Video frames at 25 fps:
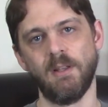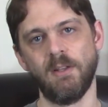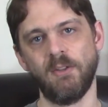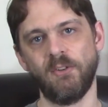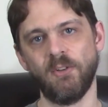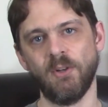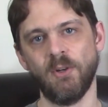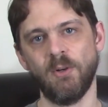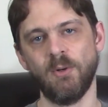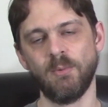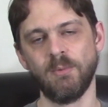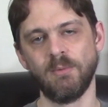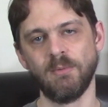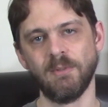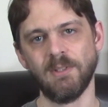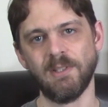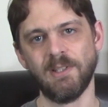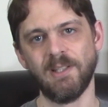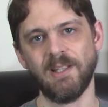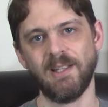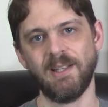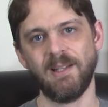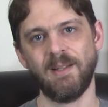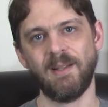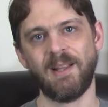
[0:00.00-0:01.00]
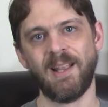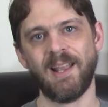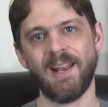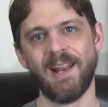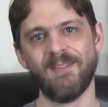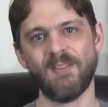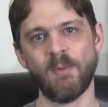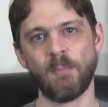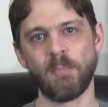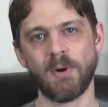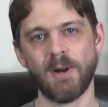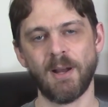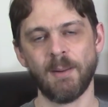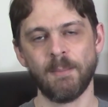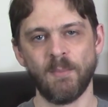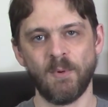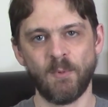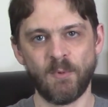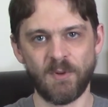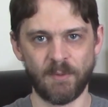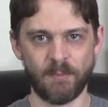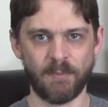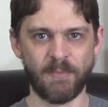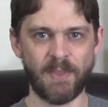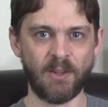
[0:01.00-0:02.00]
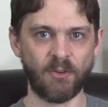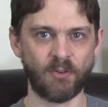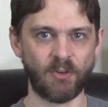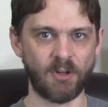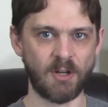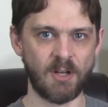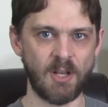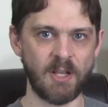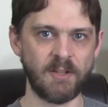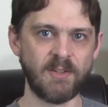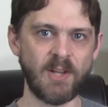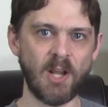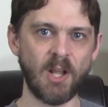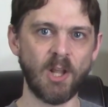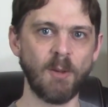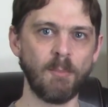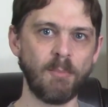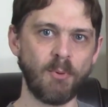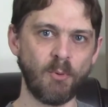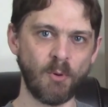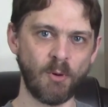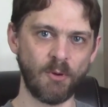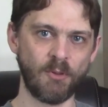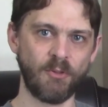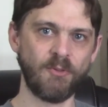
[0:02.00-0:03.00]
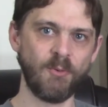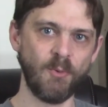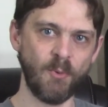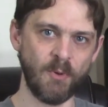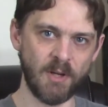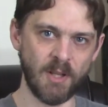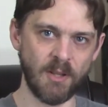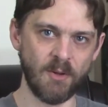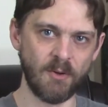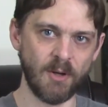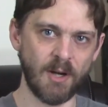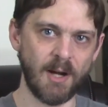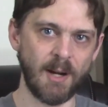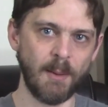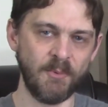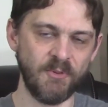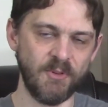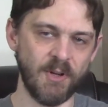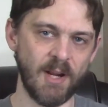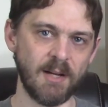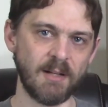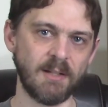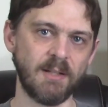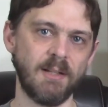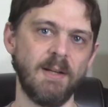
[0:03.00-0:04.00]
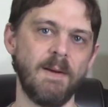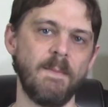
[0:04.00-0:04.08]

So you kind of have a problem where things are going to teleport through another object.